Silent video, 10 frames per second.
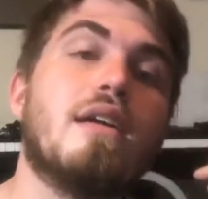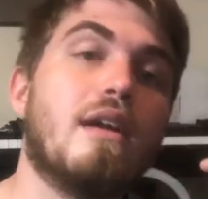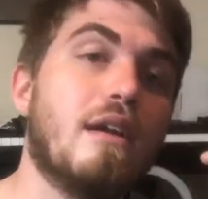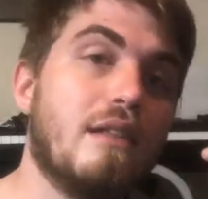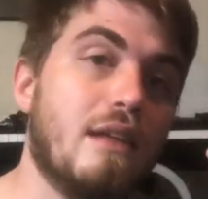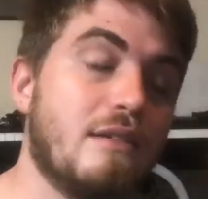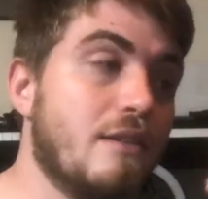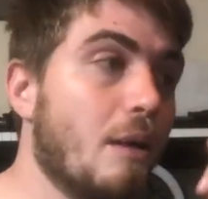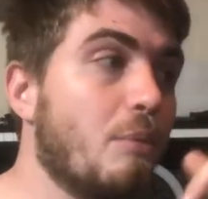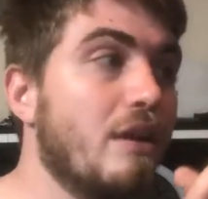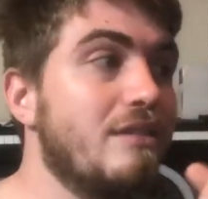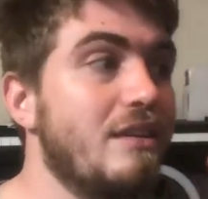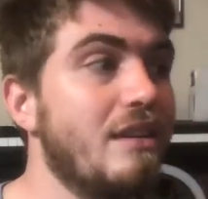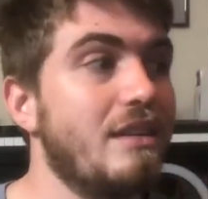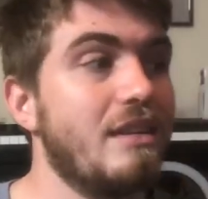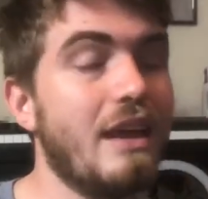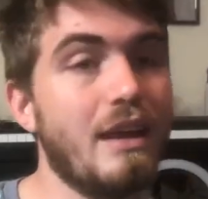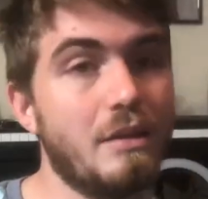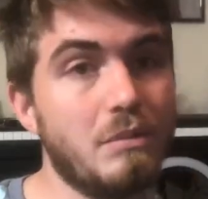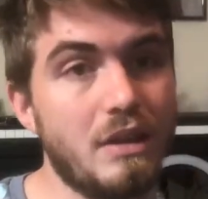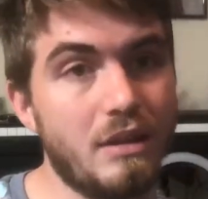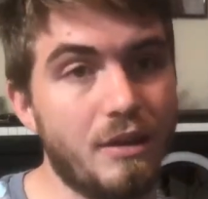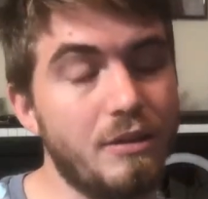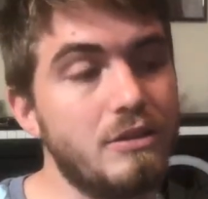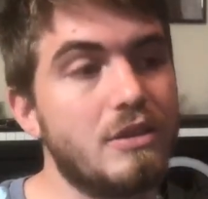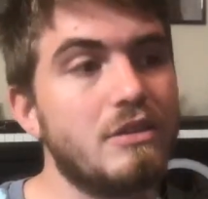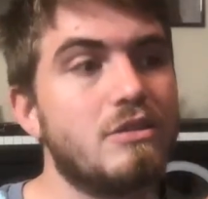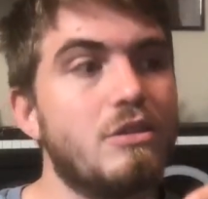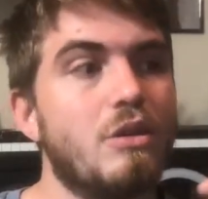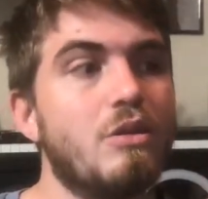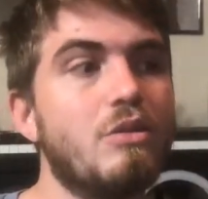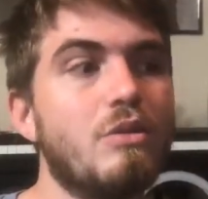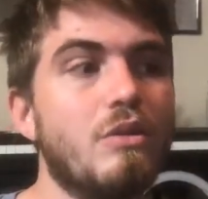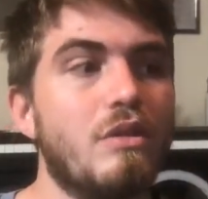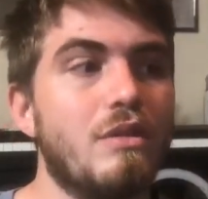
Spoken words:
that is not present in the AMD cards. So,